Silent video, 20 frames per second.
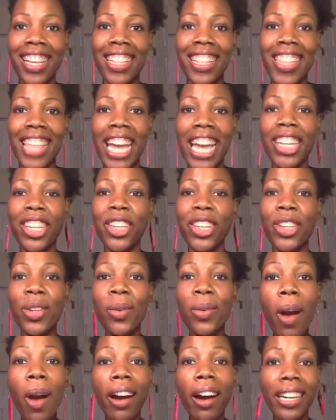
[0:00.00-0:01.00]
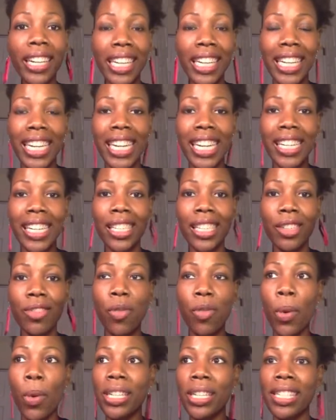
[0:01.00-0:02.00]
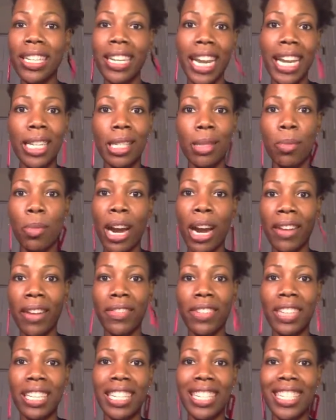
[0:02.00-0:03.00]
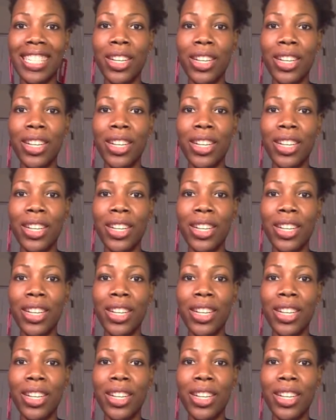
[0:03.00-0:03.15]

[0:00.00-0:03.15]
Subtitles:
that you are here for today's breakfast.